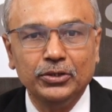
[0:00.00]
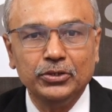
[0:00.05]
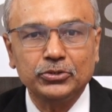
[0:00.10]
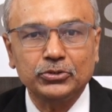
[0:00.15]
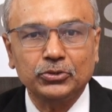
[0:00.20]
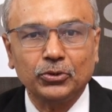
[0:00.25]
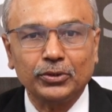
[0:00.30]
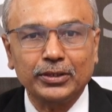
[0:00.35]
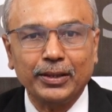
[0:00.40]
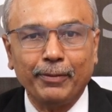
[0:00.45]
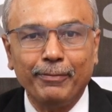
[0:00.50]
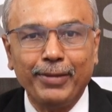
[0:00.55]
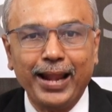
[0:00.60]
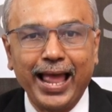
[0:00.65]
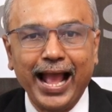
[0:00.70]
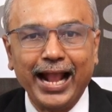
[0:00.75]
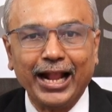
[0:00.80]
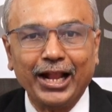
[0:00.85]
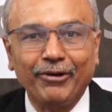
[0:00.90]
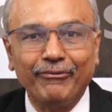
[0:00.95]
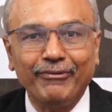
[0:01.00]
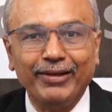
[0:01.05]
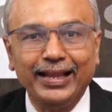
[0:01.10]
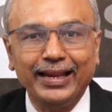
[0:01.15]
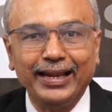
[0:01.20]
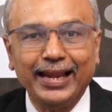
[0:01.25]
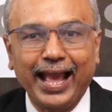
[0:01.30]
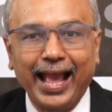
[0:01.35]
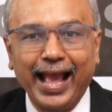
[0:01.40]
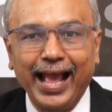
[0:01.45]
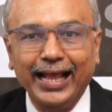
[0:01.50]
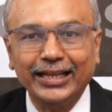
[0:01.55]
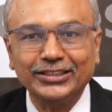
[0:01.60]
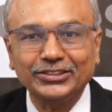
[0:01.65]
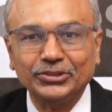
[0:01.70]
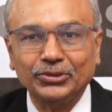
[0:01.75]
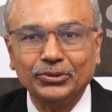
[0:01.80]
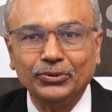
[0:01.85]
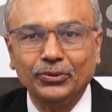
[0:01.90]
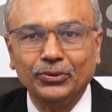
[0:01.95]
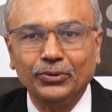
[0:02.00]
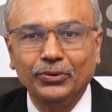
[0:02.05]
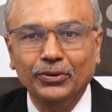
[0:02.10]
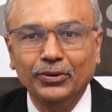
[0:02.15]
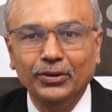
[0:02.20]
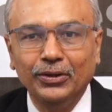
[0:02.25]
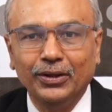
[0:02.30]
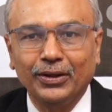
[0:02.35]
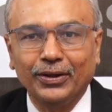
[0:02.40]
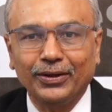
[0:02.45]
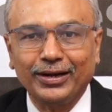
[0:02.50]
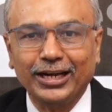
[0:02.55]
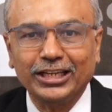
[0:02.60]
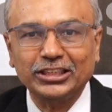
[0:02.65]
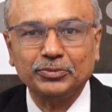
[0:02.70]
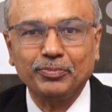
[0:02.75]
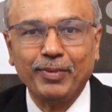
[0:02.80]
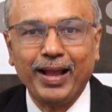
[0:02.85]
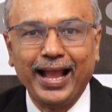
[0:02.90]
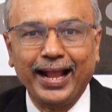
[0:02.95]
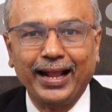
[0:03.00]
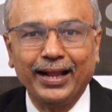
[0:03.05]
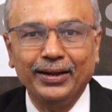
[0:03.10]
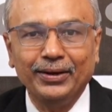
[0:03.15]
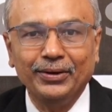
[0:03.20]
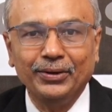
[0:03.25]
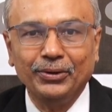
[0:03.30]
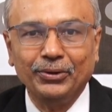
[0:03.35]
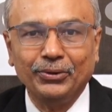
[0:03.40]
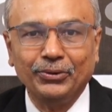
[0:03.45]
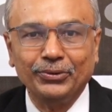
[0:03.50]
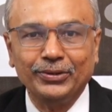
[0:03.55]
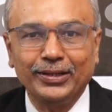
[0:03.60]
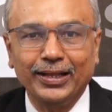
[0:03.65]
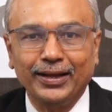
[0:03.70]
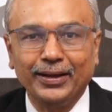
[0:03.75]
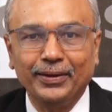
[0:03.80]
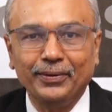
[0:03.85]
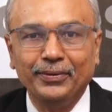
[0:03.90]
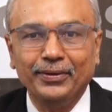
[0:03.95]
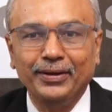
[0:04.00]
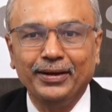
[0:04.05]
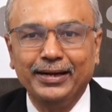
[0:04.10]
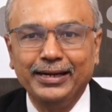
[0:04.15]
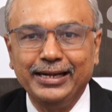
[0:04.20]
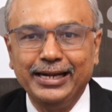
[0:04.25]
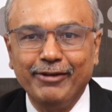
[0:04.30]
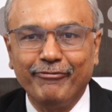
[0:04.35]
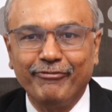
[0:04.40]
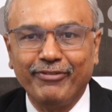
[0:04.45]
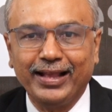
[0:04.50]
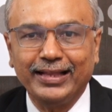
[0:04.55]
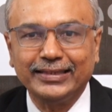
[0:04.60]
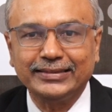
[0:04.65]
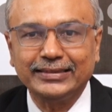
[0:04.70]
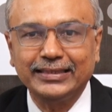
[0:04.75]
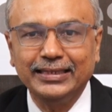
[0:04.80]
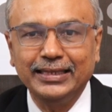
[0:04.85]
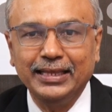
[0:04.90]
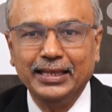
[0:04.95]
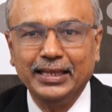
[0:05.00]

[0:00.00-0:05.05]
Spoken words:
So the black queen has to rush back to the defense.